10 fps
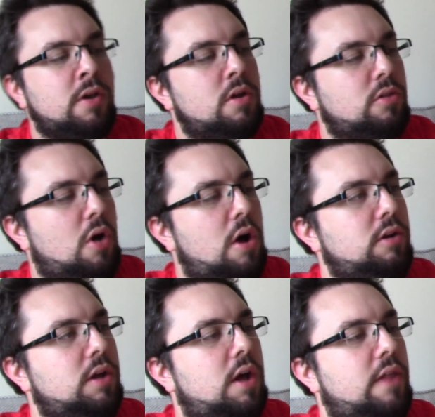Not
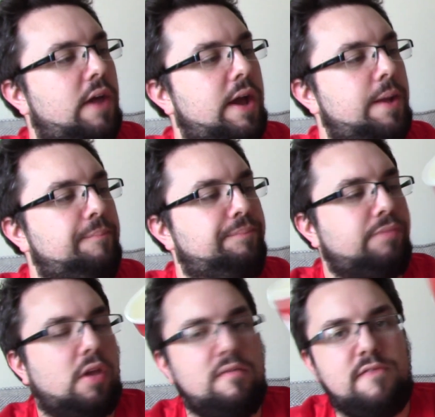only are they
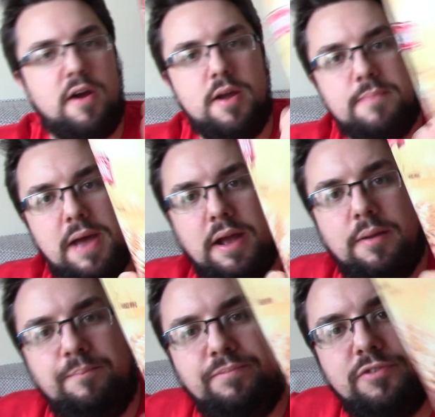very big,
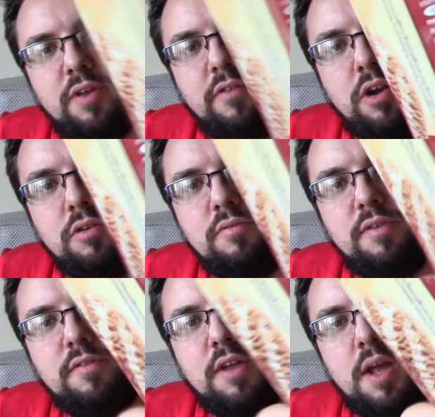
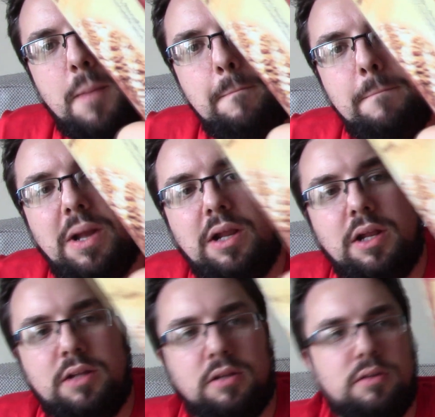750
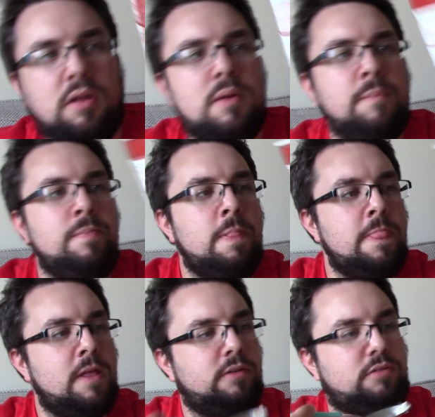millilitres,
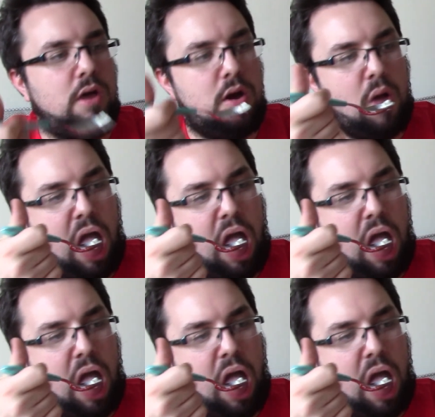so